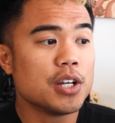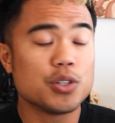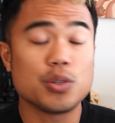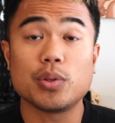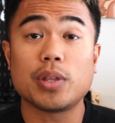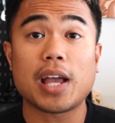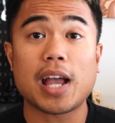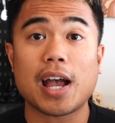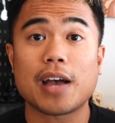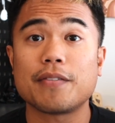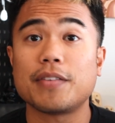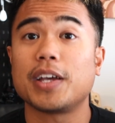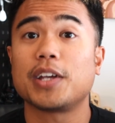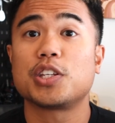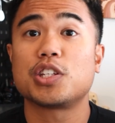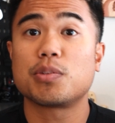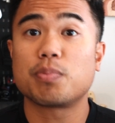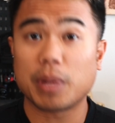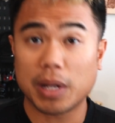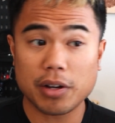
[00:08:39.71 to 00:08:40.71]
Do they have
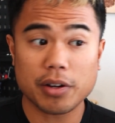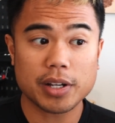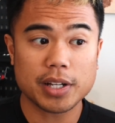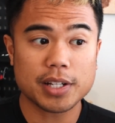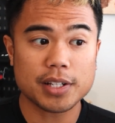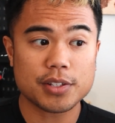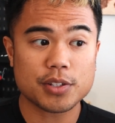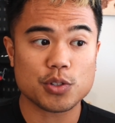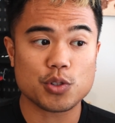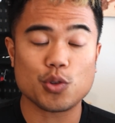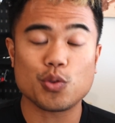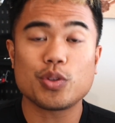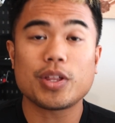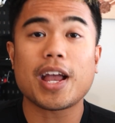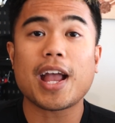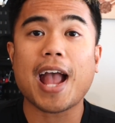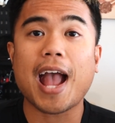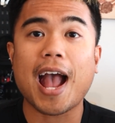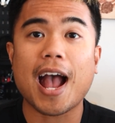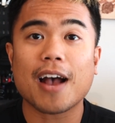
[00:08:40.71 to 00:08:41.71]
experience? Do
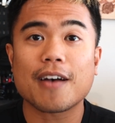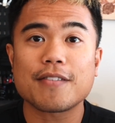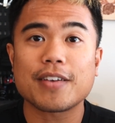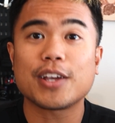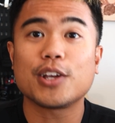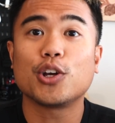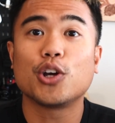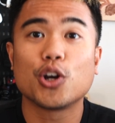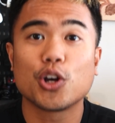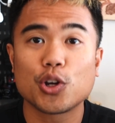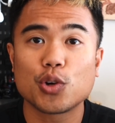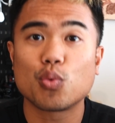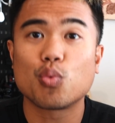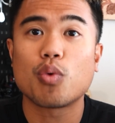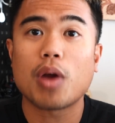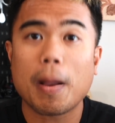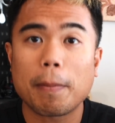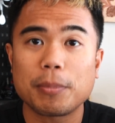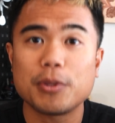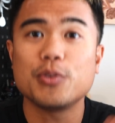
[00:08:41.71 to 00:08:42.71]
they have a good
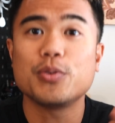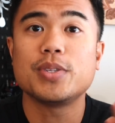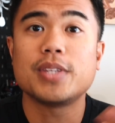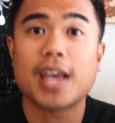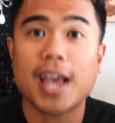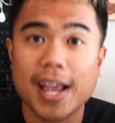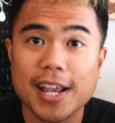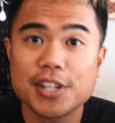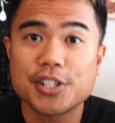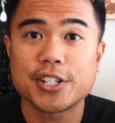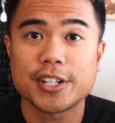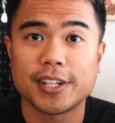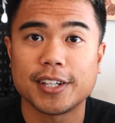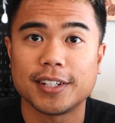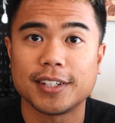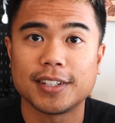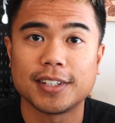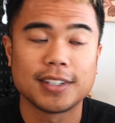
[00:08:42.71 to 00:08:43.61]
reputation?